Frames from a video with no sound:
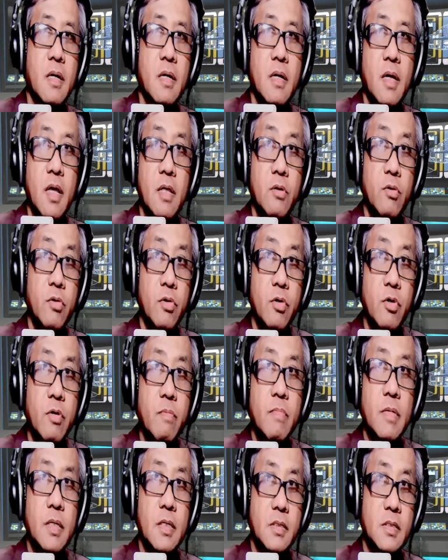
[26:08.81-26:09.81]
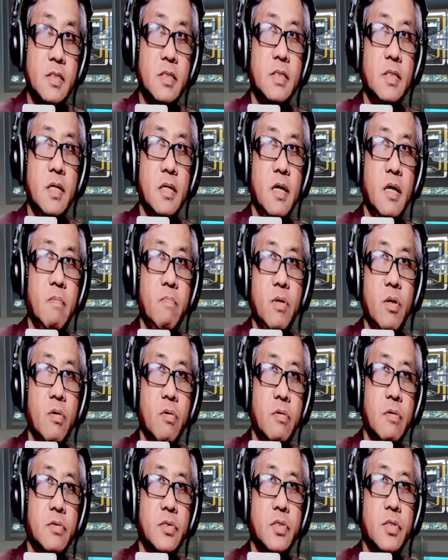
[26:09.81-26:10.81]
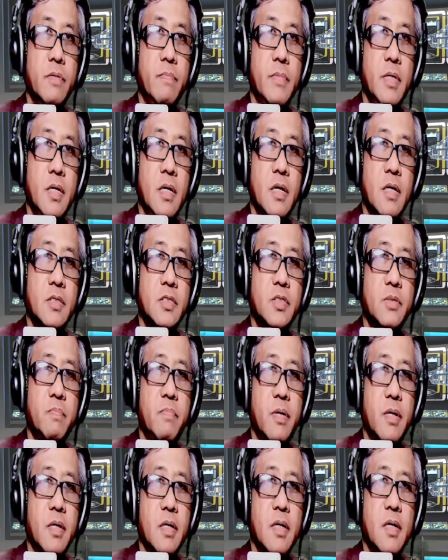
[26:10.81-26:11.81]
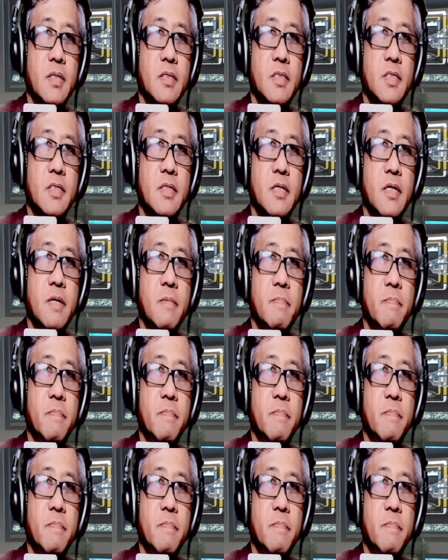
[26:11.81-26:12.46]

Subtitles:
endodermis, again because of the Casparian strip.